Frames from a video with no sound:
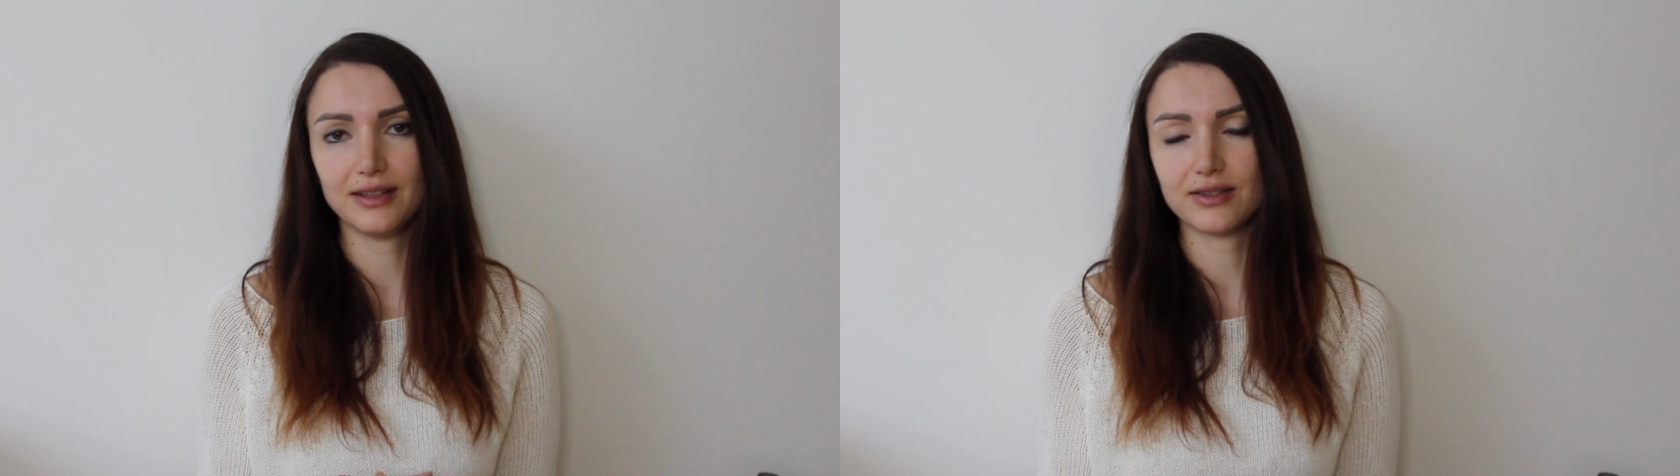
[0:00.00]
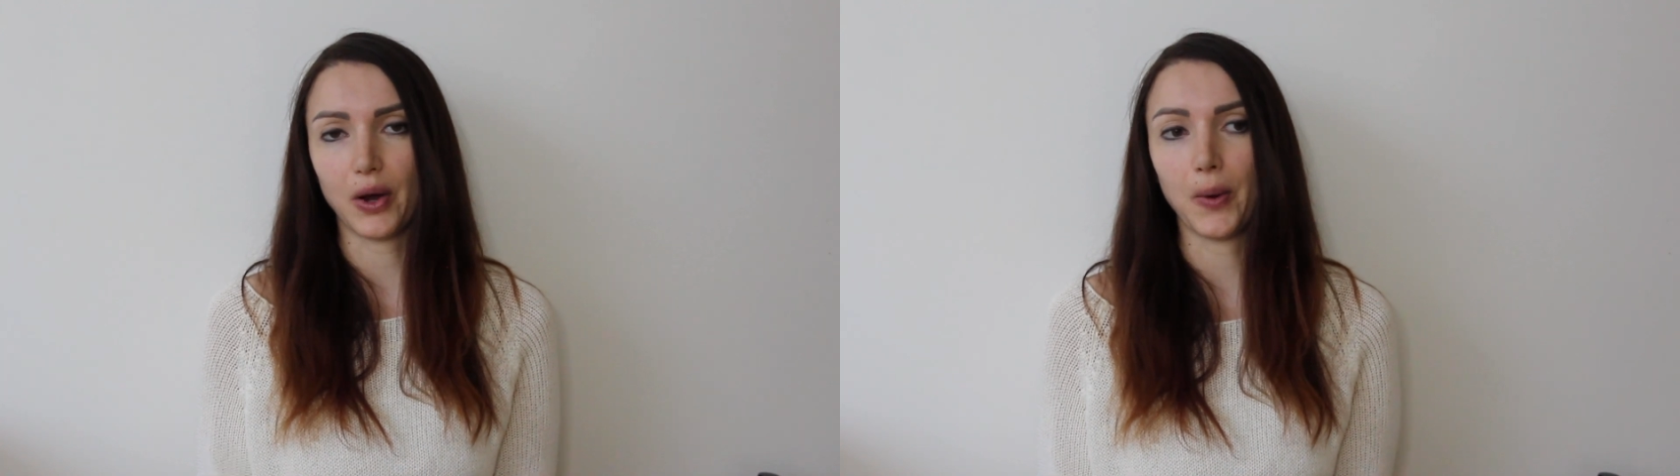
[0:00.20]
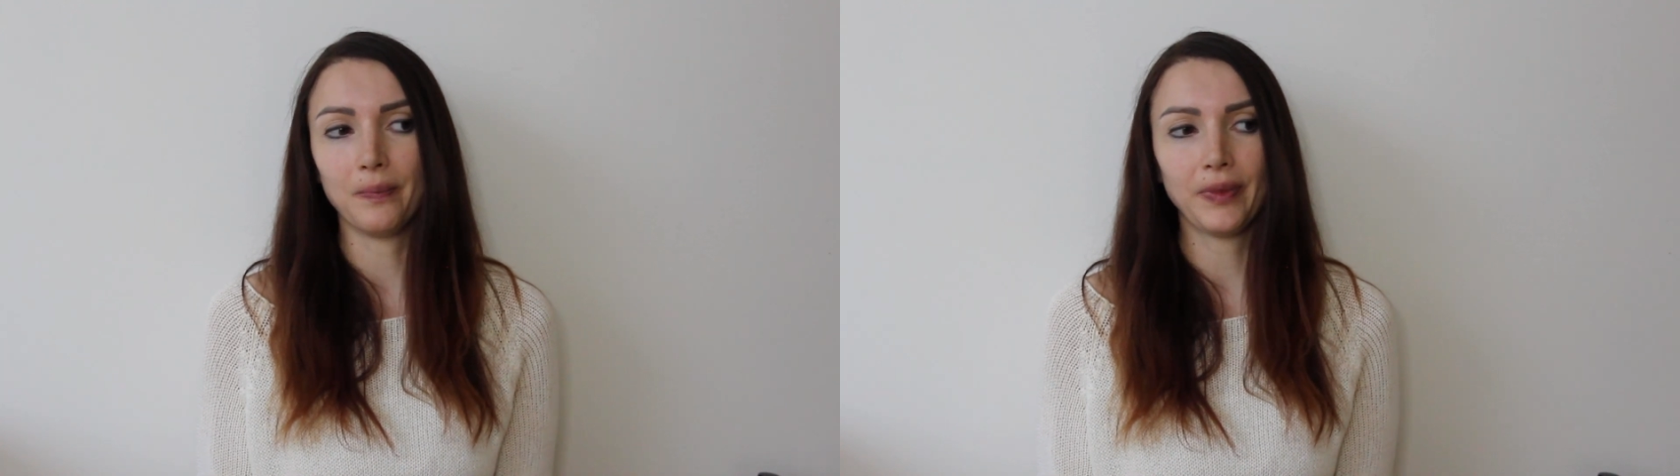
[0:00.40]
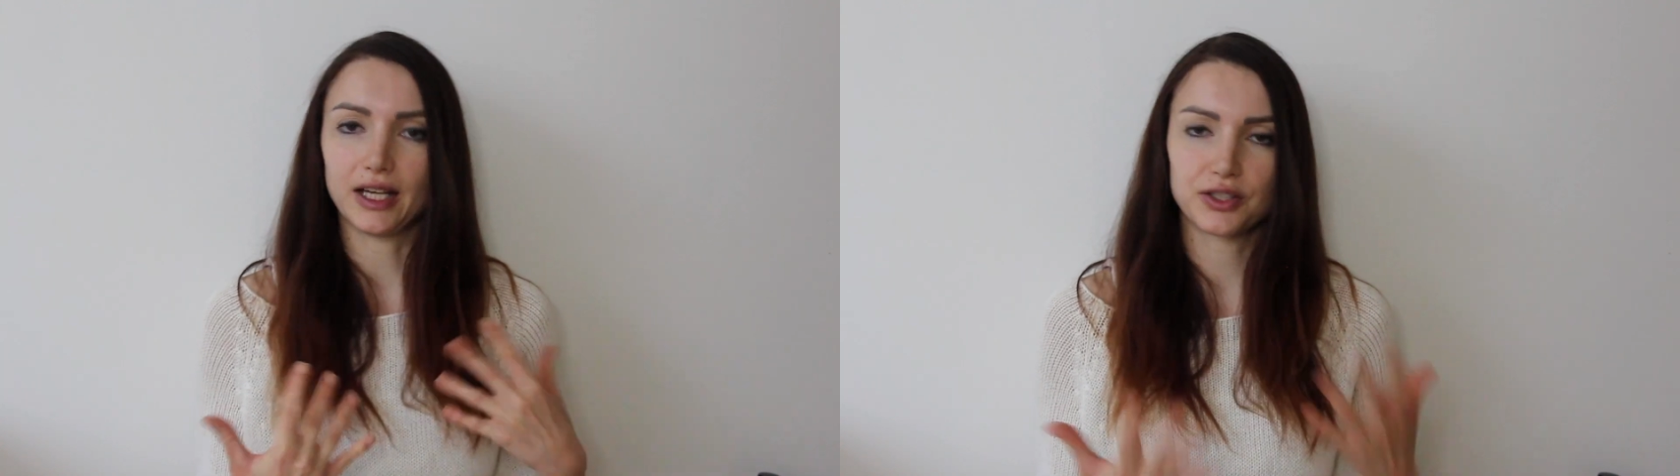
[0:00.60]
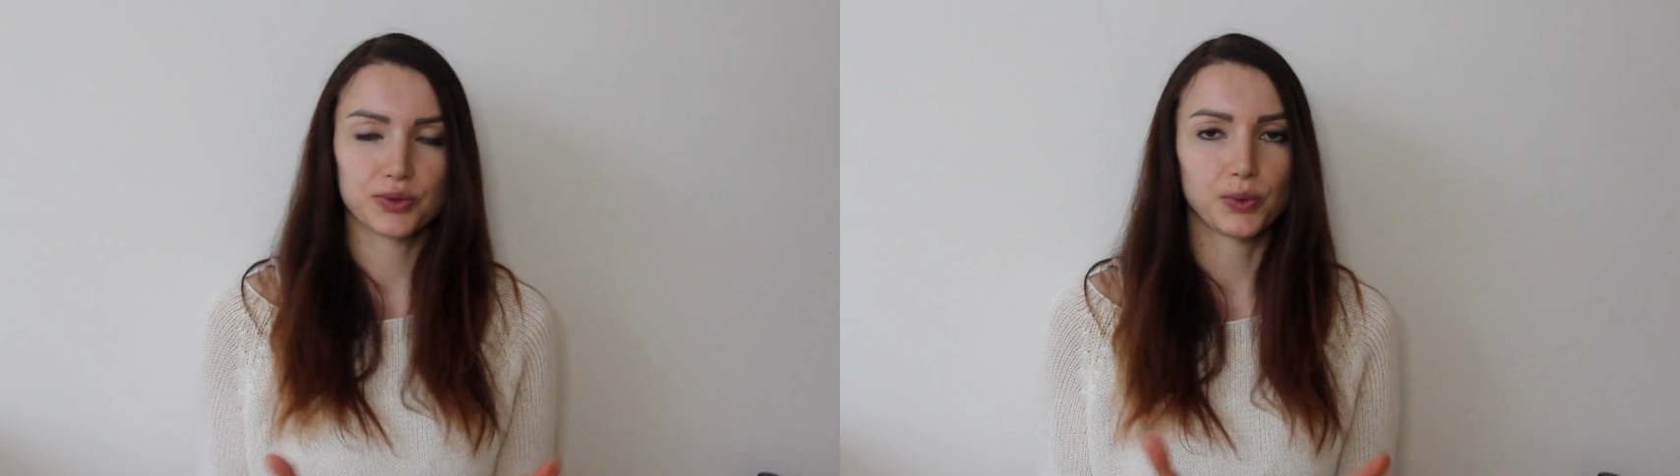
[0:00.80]
So
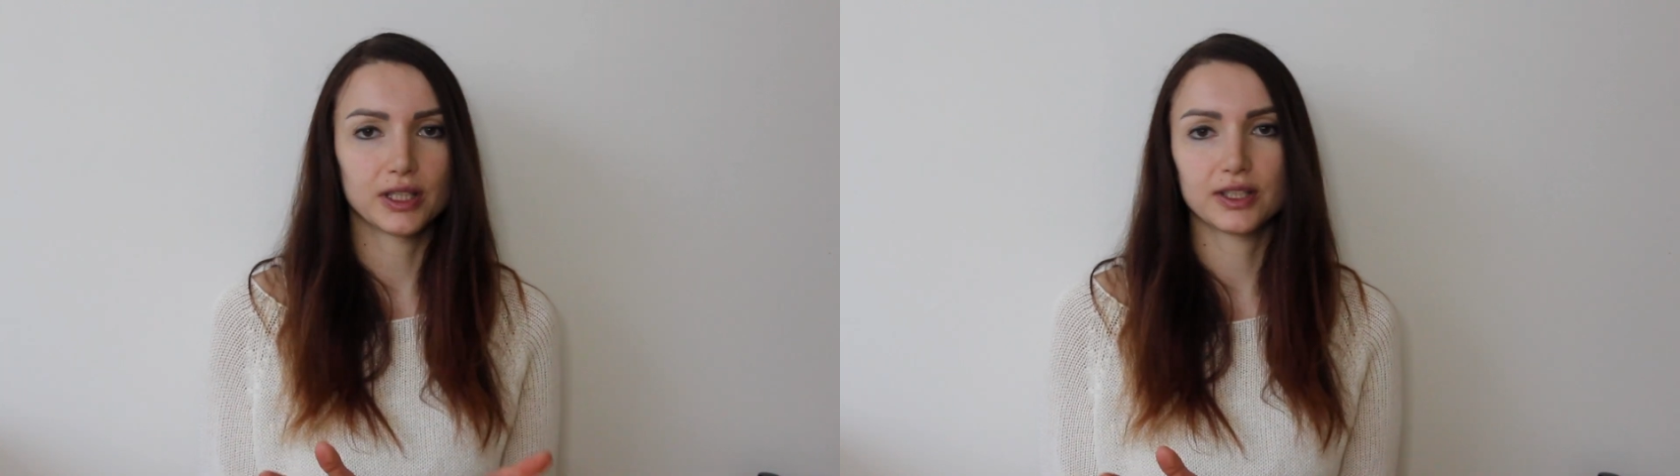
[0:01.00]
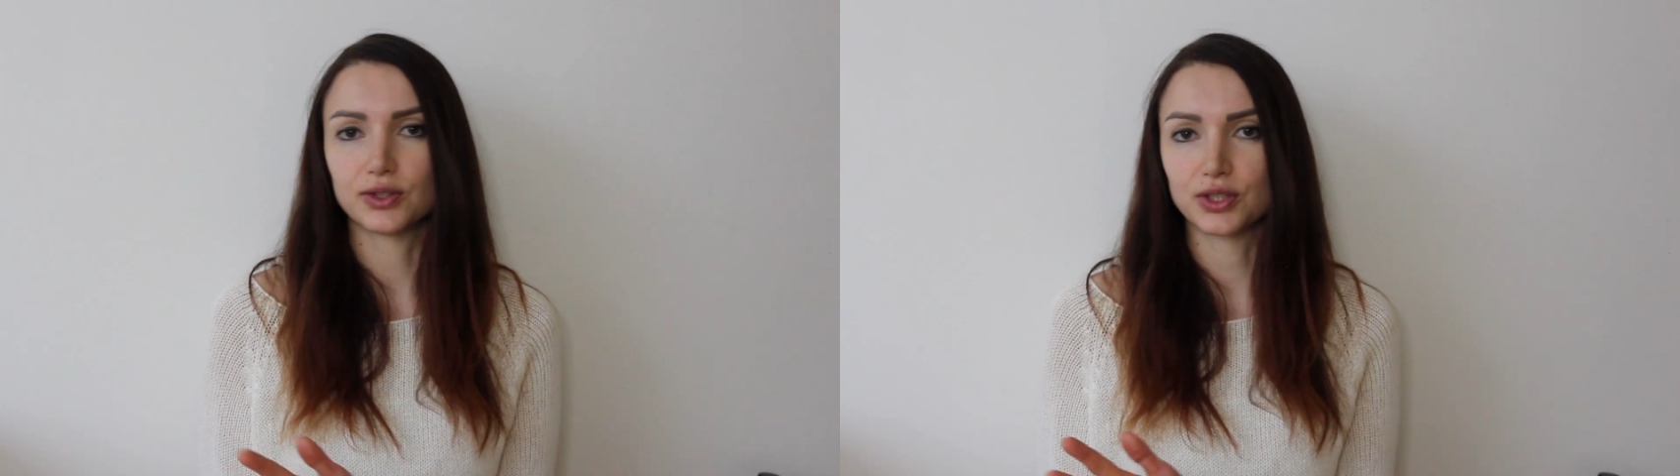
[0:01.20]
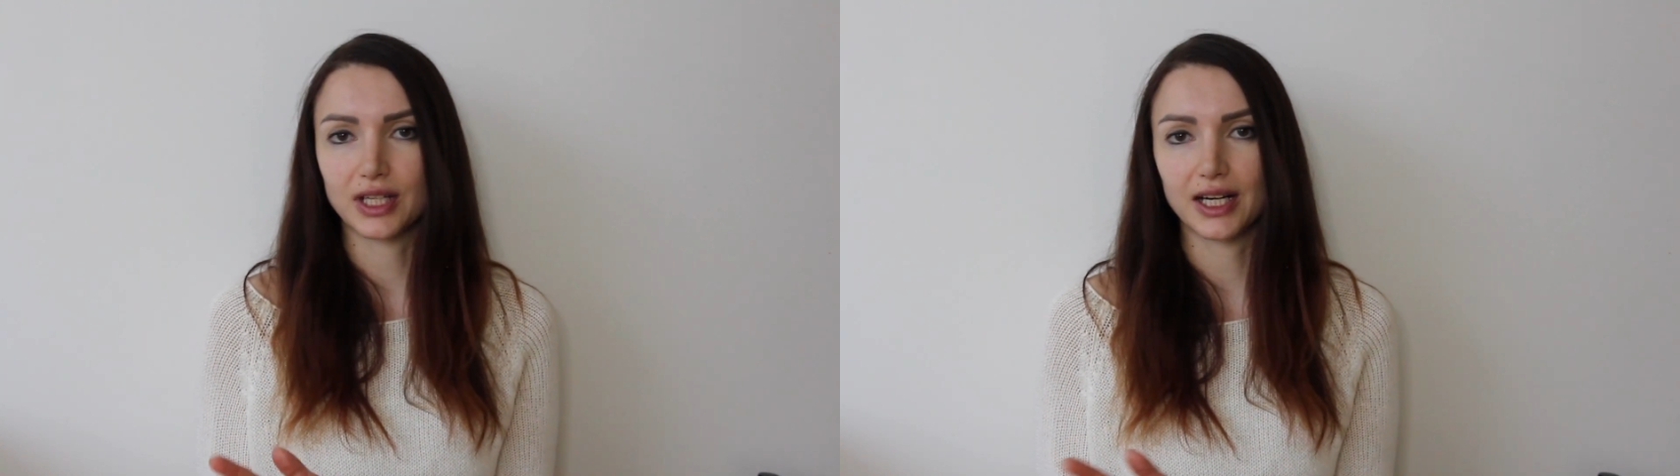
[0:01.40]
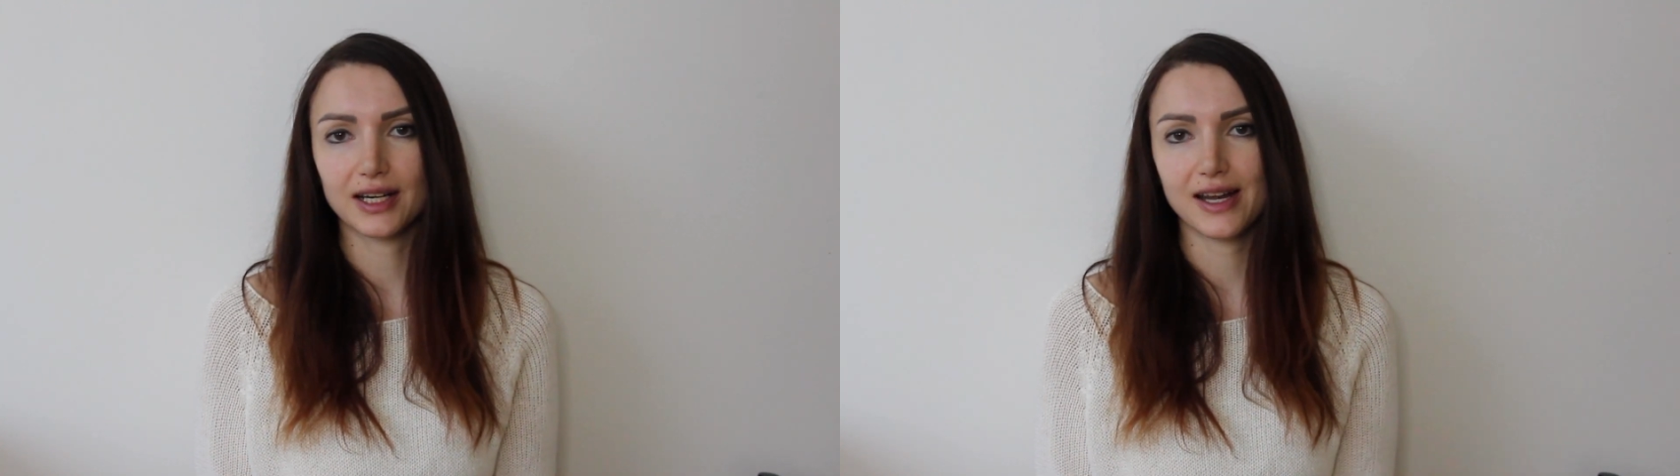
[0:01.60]
I just wanted to share